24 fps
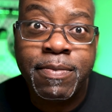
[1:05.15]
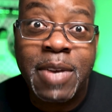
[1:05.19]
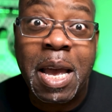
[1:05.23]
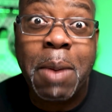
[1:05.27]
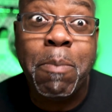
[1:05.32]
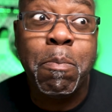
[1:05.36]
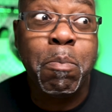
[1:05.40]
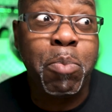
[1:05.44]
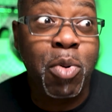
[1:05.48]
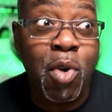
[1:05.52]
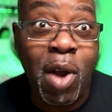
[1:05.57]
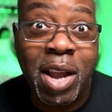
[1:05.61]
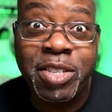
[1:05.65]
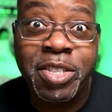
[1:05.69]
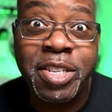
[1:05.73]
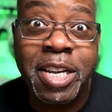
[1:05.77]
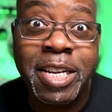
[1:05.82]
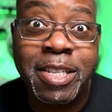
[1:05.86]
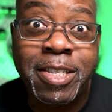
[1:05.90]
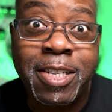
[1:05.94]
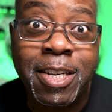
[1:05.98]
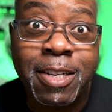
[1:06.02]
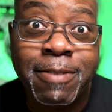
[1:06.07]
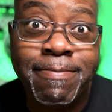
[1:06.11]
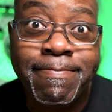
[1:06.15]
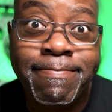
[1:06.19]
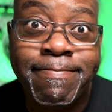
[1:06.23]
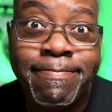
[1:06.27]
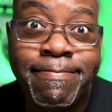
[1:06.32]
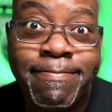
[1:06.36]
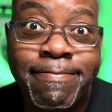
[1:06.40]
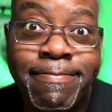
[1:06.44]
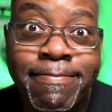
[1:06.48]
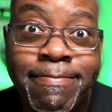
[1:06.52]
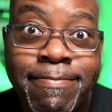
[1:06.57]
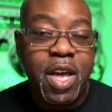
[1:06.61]
Embrace it.
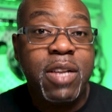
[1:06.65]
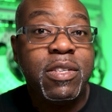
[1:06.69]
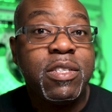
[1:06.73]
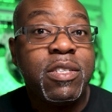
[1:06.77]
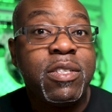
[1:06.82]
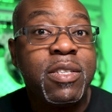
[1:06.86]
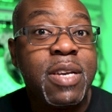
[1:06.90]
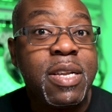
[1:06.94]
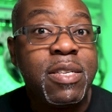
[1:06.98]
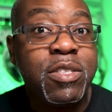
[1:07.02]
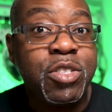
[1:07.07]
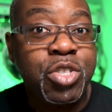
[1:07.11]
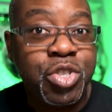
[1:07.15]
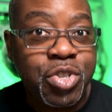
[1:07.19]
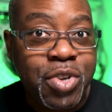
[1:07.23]
And since